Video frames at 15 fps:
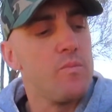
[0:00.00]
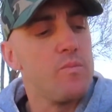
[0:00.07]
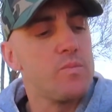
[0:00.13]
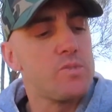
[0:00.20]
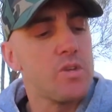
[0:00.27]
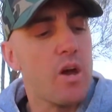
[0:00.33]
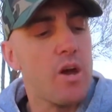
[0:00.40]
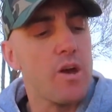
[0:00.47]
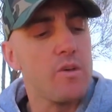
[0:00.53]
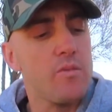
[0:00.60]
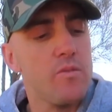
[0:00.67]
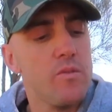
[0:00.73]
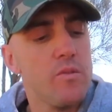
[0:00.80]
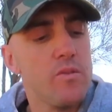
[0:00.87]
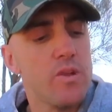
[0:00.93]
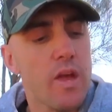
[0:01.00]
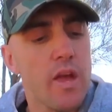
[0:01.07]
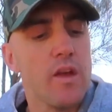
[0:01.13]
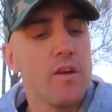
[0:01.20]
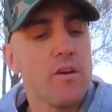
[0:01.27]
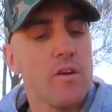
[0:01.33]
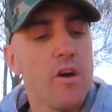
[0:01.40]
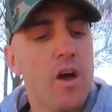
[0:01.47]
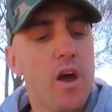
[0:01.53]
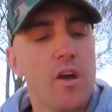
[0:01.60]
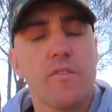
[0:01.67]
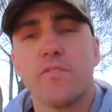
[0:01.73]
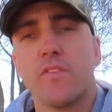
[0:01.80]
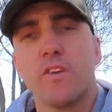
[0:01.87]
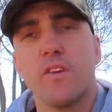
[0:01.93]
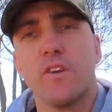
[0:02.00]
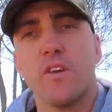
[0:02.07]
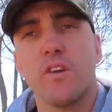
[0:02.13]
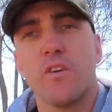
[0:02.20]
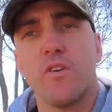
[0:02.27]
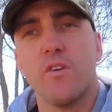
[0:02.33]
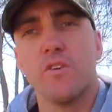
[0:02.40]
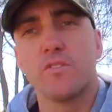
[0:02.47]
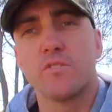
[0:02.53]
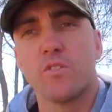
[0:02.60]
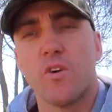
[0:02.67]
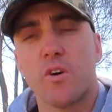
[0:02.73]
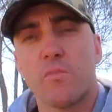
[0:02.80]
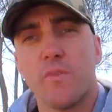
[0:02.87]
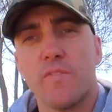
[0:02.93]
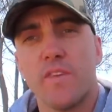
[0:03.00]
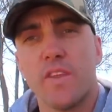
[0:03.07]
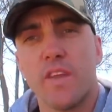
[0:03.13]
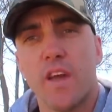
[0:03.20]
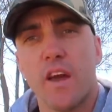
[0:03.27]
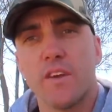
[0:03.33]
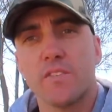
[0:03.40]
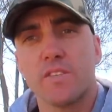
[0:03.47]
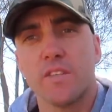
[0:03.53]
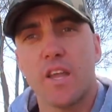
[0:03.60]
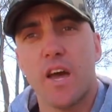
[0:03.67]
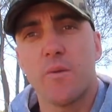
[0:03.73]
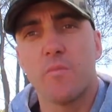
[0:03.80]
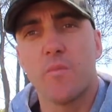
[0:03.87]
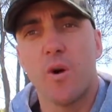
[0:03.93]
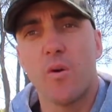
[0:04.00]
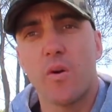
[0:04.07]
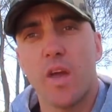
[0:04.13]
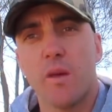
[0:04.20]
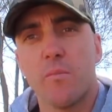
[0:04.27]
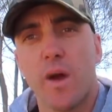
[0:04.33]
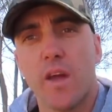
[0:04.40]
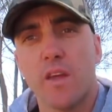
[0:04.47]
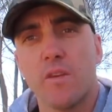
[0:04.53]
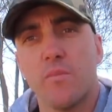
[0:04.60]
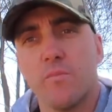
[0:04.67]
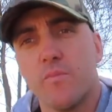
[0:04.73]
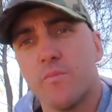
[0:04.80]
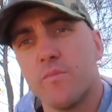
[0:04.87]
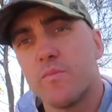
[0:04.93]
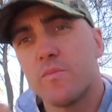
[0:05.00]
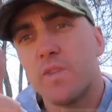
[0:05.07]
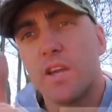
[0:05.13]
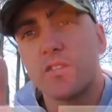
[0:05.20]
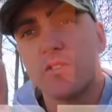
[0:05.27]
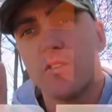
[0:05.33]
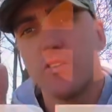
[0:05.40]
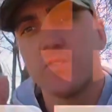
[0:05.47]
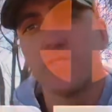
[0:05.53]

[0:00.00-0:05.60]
So yeah, hopefully you guys like my videos, and I'll keep making them. Thanks guys.